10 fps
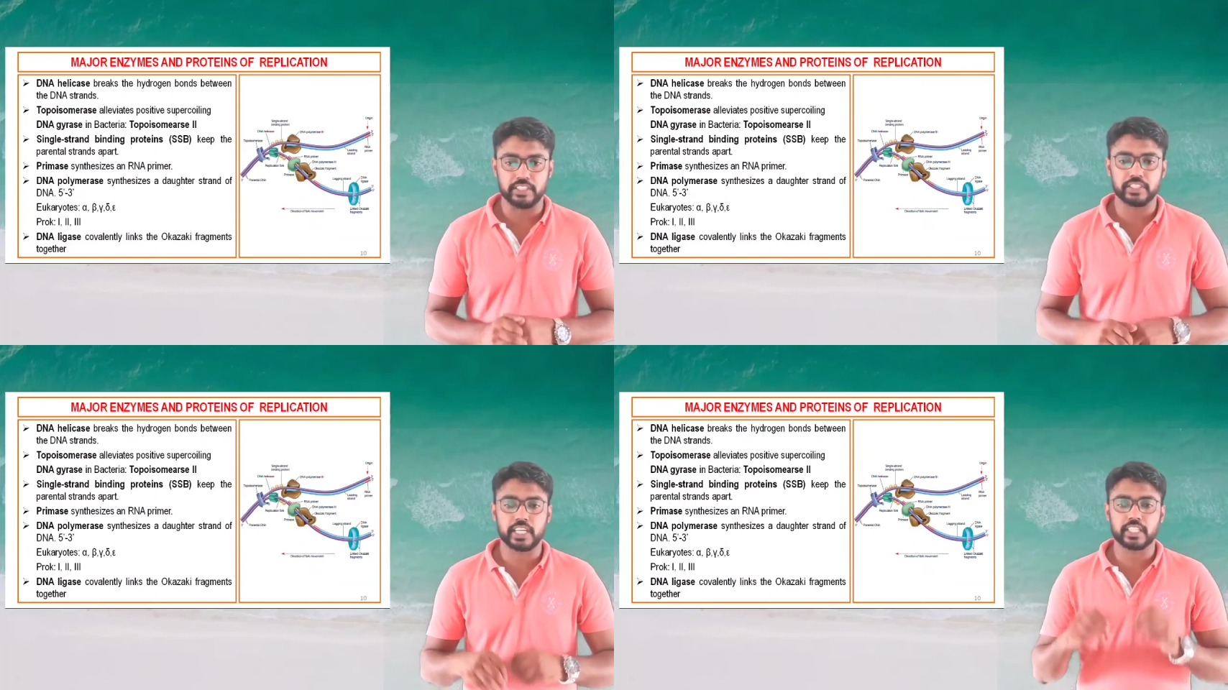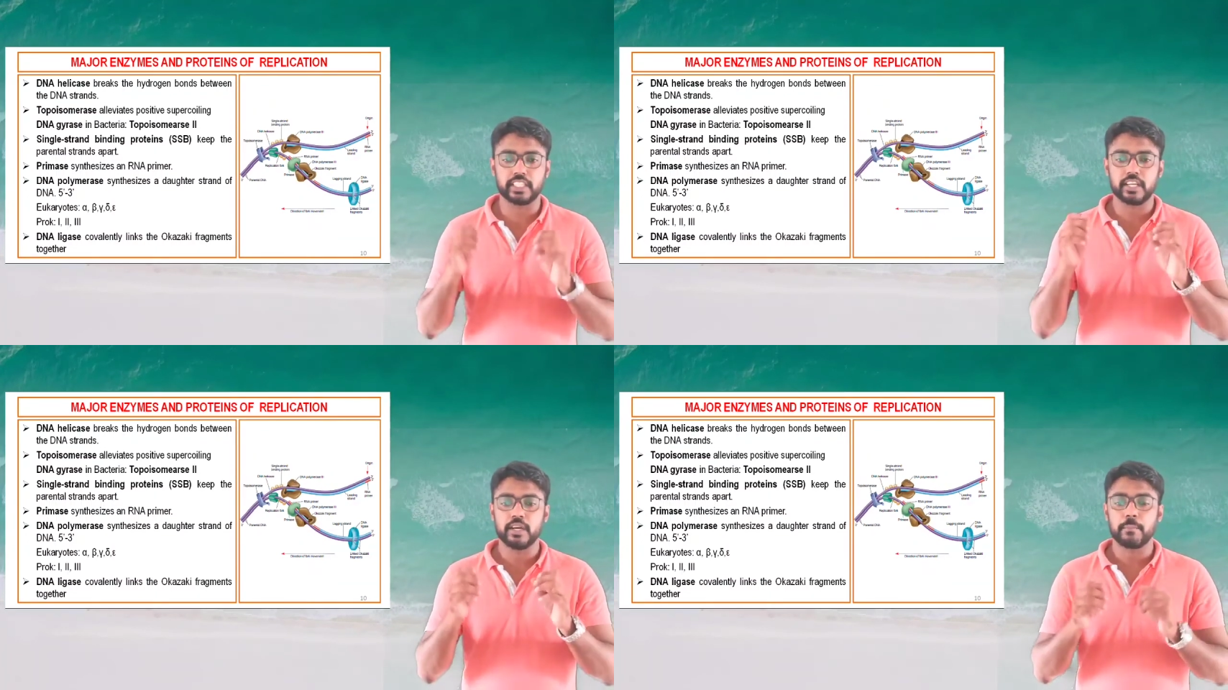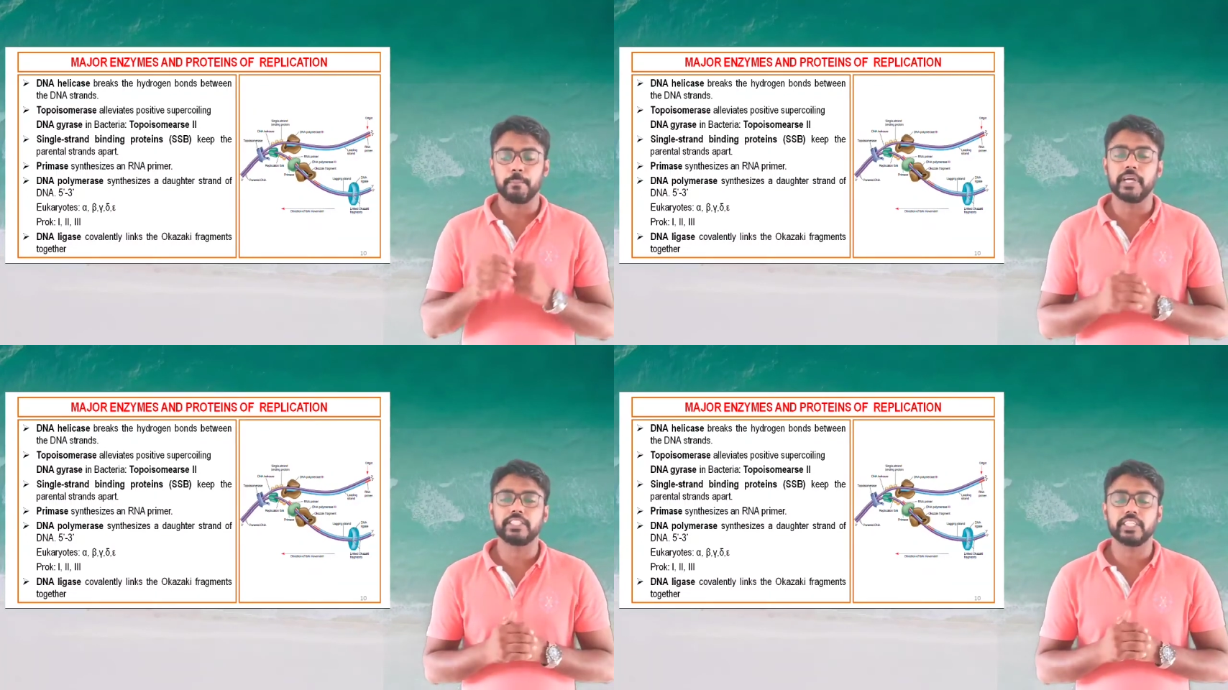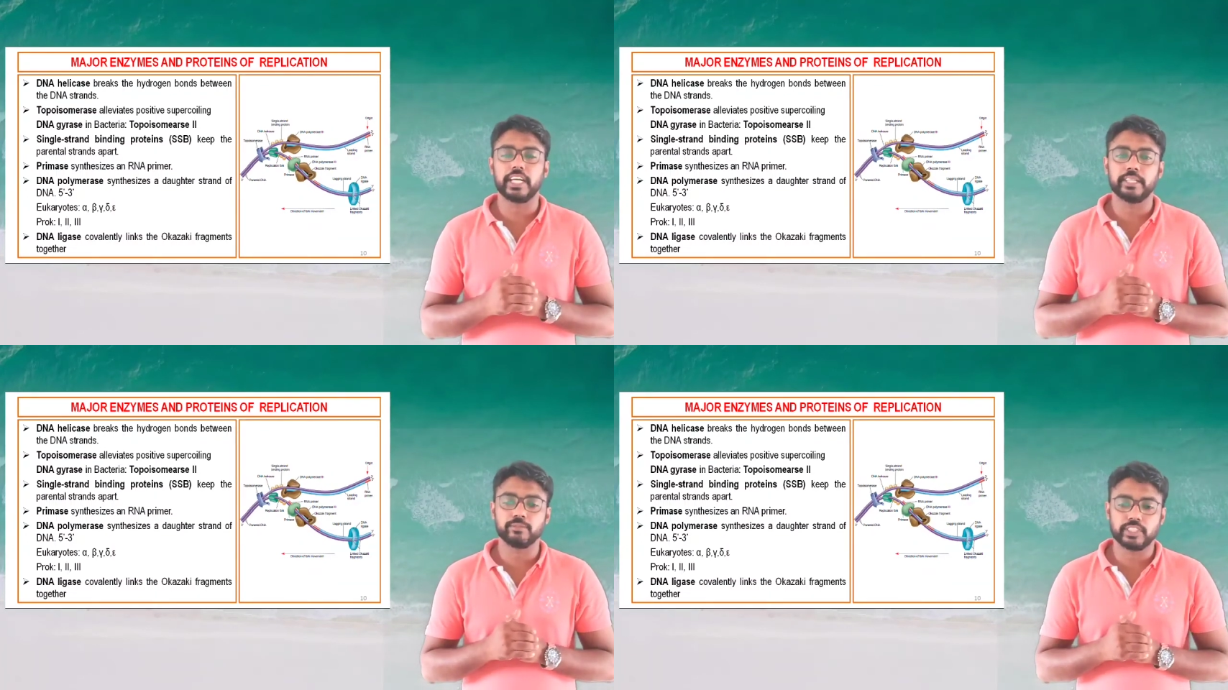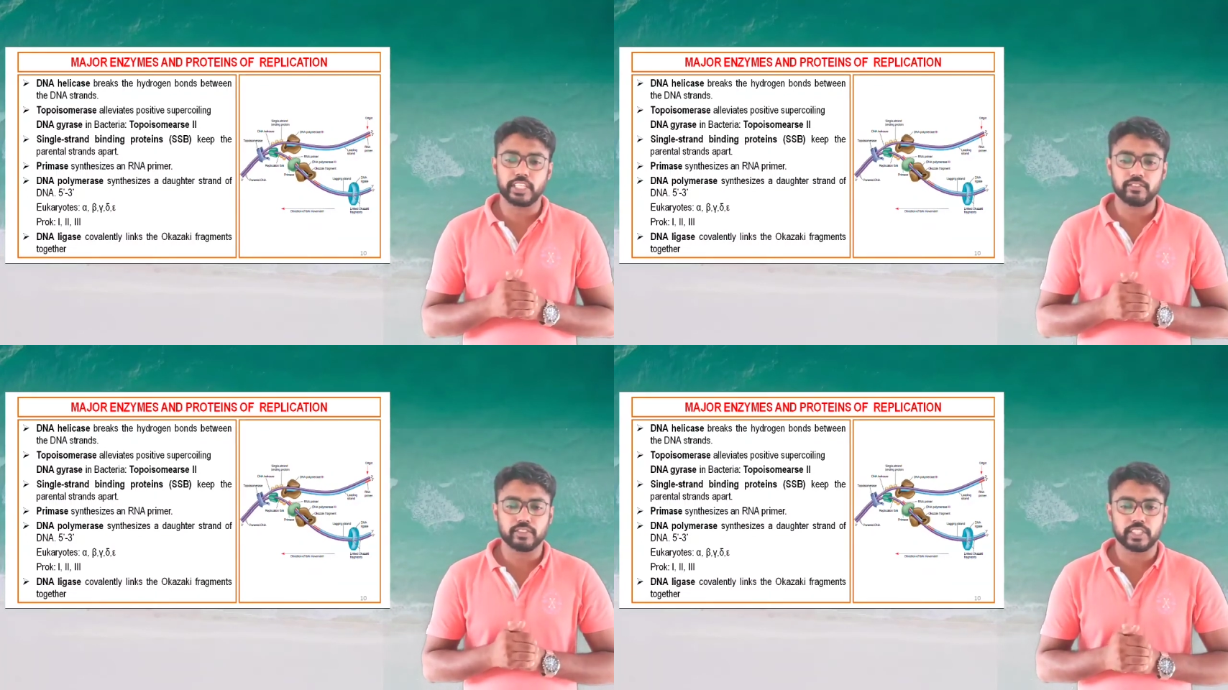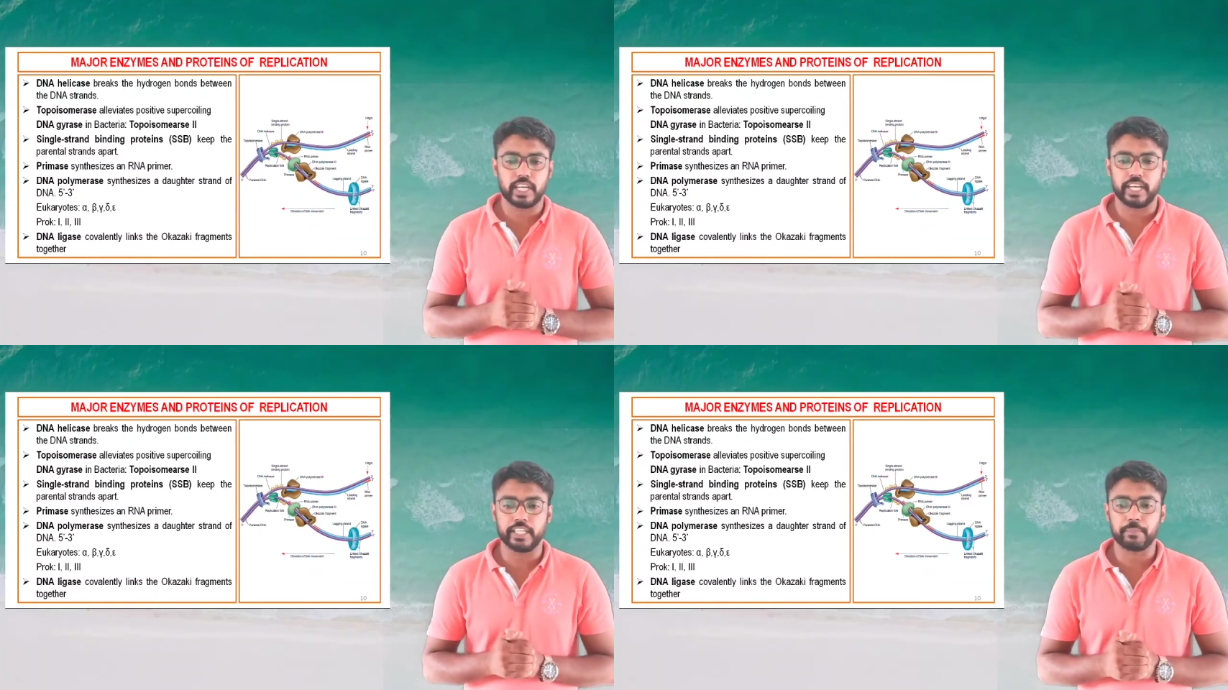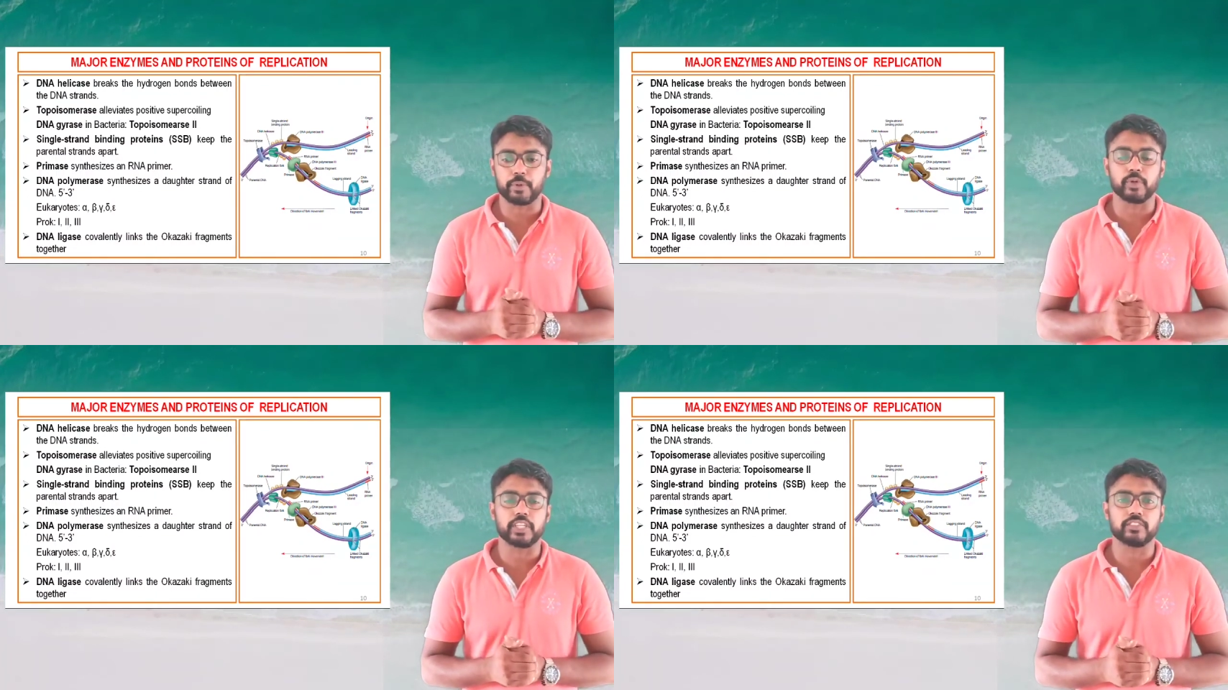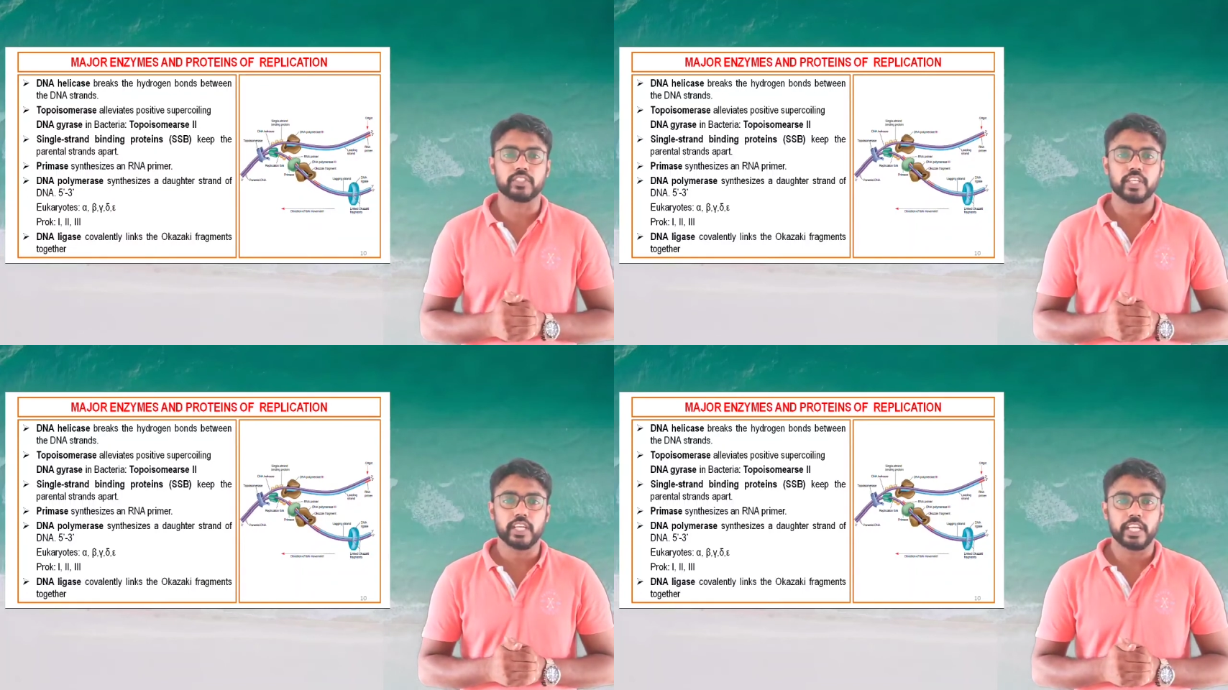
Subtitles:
These are the major enzymes and the proteins